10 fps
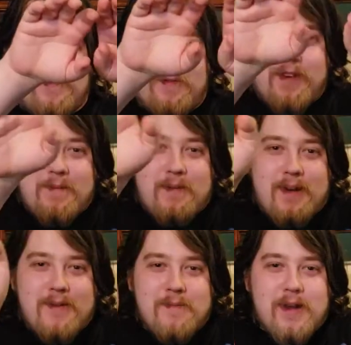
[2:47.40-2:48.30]

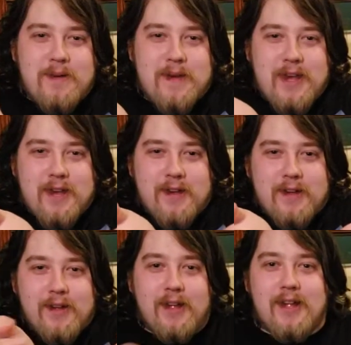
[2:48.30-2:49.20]
Vampire mommy.
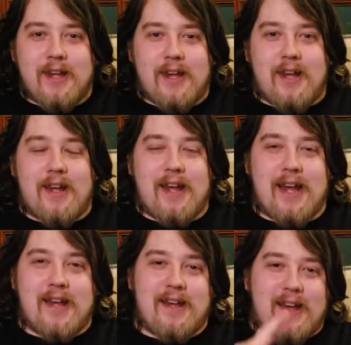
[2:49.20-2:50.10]

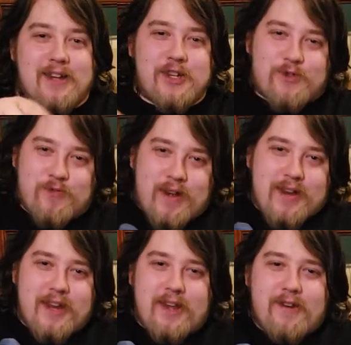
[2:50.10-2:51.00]
I just read
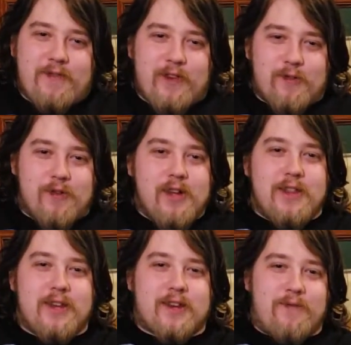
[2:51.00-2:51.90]
an interview
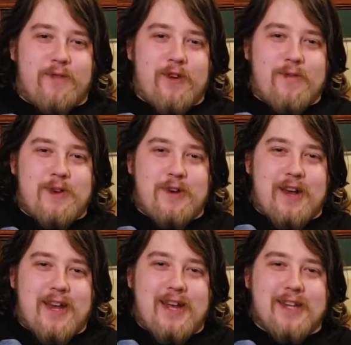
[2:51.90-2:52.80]
that confirmed her
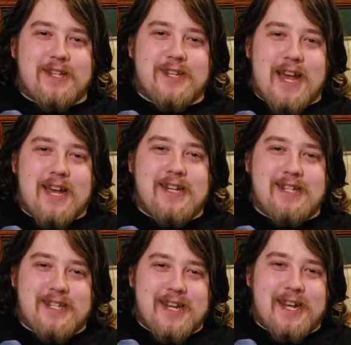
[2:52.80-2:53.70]
height as
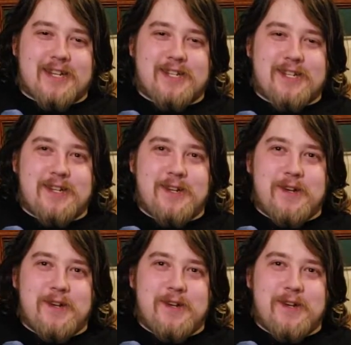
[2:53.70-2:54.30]
9'6".